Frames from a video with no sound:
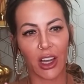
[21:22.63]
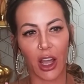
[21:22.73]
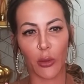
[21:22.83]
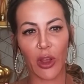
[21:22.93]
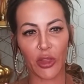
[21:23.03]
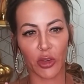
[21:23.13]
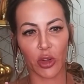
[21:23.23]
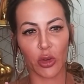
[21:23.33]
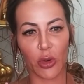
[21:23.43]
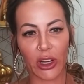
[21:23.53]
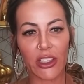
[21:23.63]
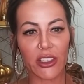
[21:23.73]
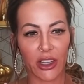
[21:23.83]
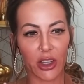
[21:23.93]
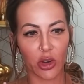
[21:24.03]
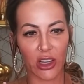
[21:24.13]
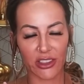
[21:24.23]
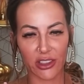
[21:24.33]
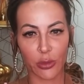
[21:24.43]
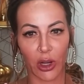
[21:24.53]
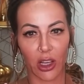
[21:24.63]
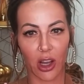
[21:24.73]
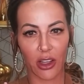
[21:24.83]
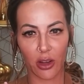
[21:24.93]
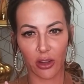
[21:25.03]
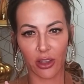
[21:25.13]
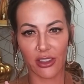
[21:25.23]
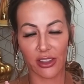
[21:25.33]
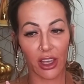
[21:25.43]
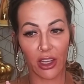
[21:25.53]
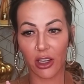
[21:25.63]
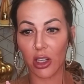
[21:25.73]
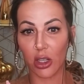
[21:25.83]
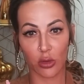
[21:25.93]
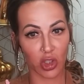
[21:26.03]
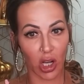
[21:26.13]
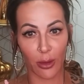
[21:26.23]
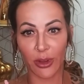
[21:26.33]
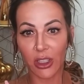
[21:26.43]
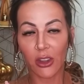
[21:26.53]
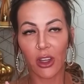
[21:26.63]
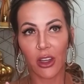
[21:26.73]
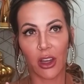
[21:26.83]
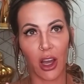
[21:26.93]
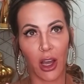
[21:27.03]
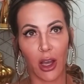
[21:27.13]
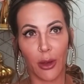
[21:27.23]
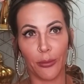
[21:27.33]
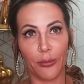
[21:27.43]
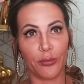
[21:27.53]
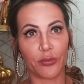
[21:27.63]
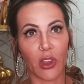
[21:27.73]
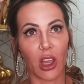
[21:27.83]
I went through an identity crisis when I got here because, again, no job. I